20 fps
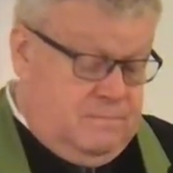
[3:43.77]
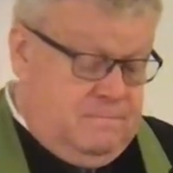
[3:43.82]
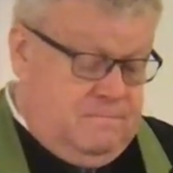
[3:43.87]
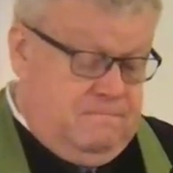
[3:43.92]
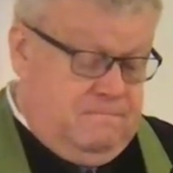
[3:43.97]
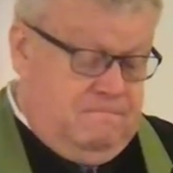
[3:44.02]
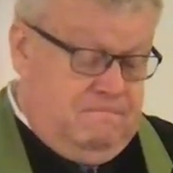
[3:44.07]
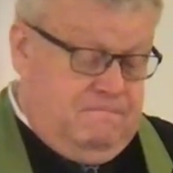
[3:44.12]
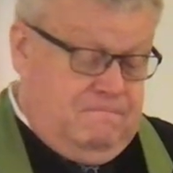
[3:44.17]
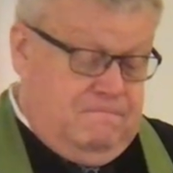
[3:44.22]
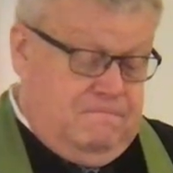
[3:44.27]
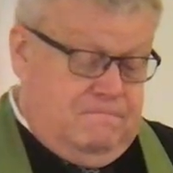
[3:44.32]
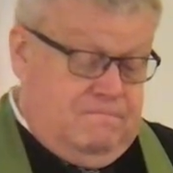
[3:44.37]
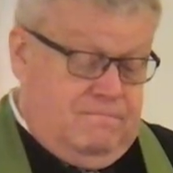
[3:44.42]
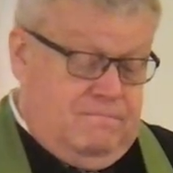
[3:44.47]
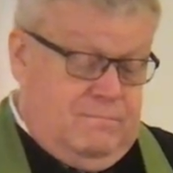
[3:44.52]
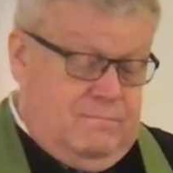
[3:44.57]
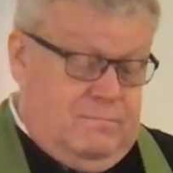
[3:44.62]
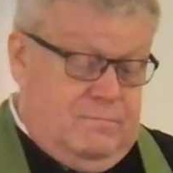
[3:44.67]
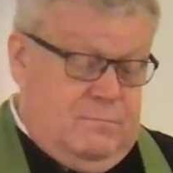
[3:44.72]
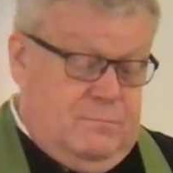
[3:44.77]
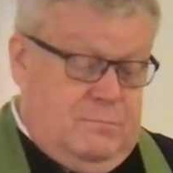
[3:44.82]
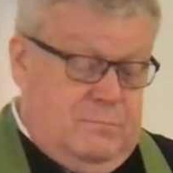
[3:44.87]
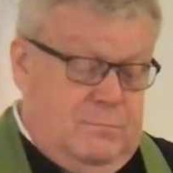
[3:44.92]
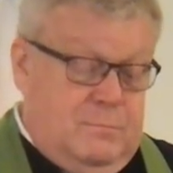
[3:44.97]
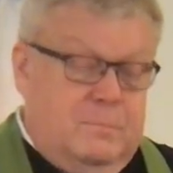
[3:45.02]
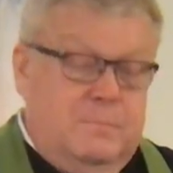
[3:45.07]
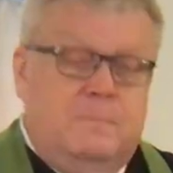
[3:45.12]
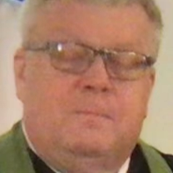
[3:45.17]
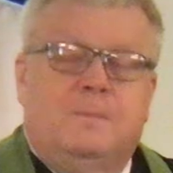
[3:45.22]

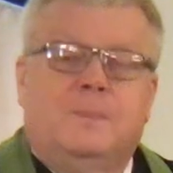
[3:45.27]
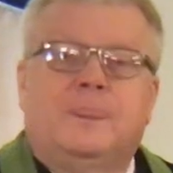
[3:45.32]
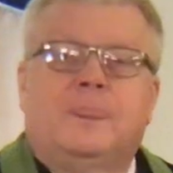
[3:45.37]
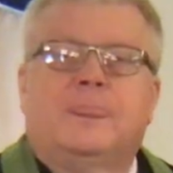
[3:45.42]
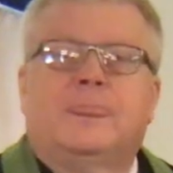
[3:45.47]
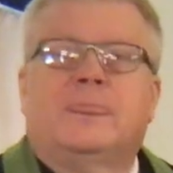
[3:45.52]
(no one is talking)